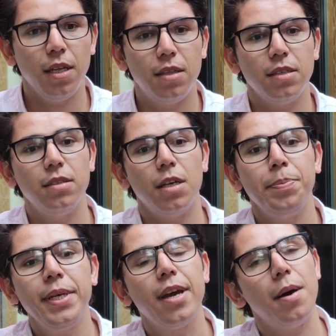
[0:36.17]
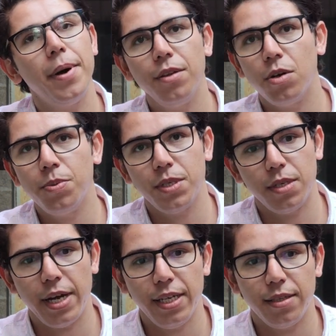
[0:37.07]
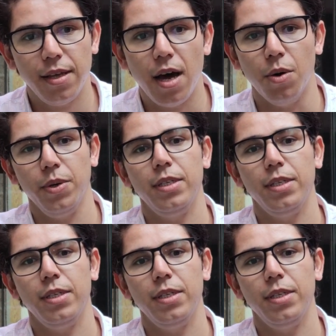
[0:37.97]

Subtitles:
It does not become an option right now.